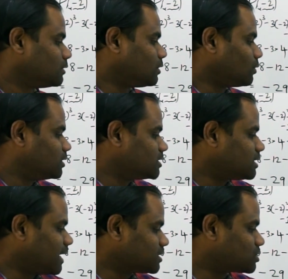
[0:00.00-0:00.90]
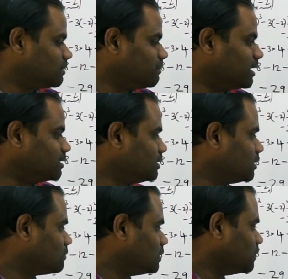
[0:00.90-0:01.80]
Now this has to be made
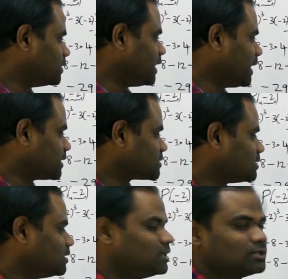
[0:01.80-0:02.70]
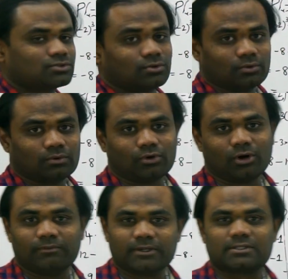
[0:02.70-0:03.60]
equal with x. So
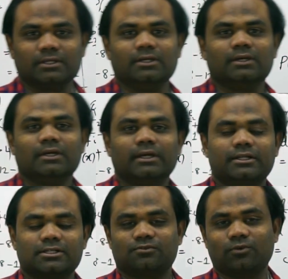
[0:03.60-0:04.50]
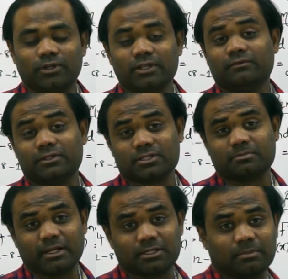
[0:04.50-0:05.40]
obviously it is 14 which is
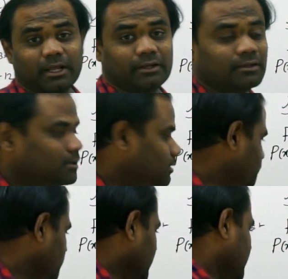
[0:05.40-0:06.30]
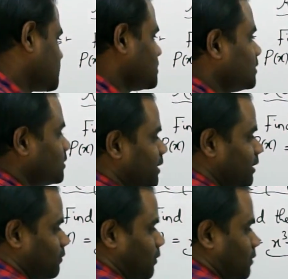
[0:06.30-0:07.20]
multiplied with x.
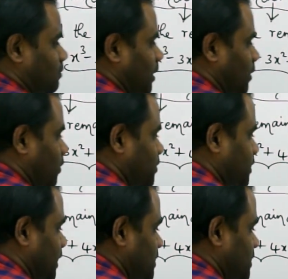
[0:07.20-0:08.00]
Therefore my quotient